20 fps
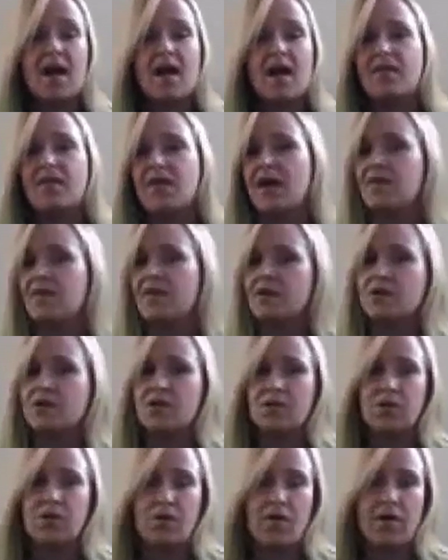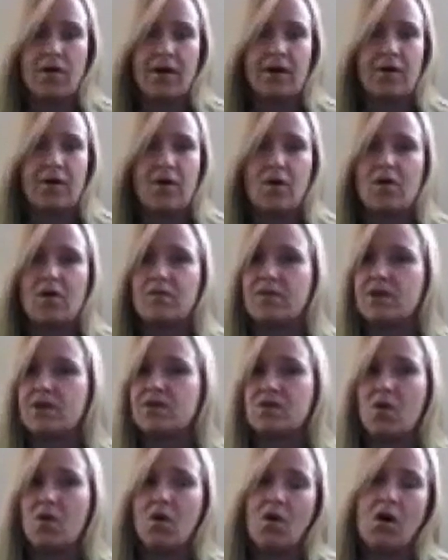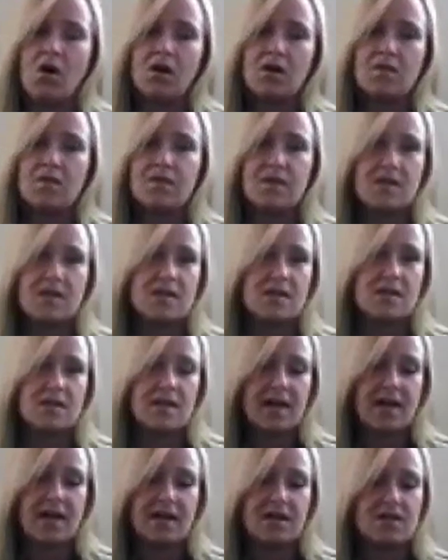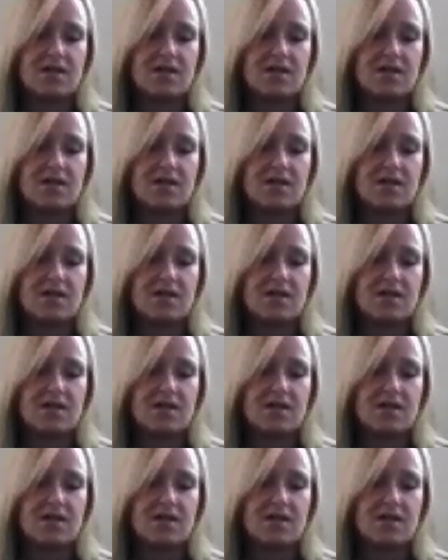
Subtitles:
Then there's a learning curve. There's all of these things.